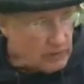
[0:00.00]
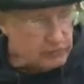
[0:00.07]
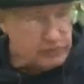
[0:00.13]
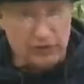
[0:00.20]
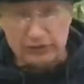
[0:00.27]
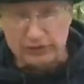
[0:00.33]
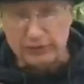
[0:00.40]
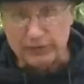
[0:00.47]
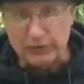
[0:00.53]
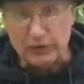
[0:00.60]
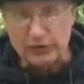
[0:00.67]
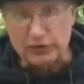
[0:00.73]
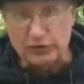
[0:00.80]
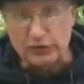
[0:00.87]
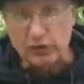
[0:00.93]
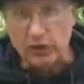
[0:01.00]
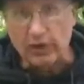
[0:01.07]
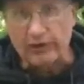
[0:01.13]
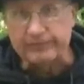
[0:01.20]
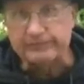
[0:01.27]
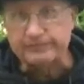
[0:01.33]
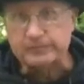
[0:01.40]
just to finish it
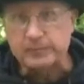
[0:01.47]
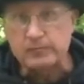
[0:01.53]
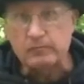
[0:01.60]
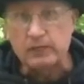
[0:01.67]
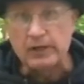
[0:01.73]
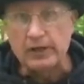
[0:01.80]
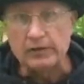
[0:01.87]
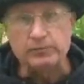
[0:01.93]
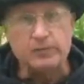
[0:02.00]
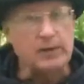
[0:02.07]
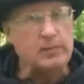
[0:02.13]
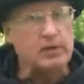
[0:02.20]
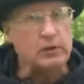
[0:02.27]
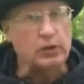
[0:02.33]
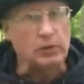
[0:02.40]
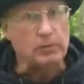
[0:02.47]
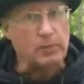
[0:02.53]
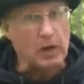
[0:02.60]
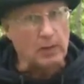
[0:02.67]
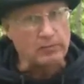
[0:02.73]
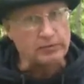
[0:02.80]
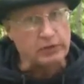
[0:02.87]
off, is maybe a little
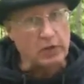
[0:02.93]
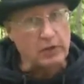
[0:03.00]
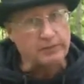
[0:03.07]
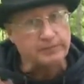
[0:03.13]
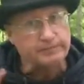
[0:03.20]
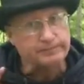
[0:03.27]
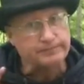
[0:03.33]
Parmesan.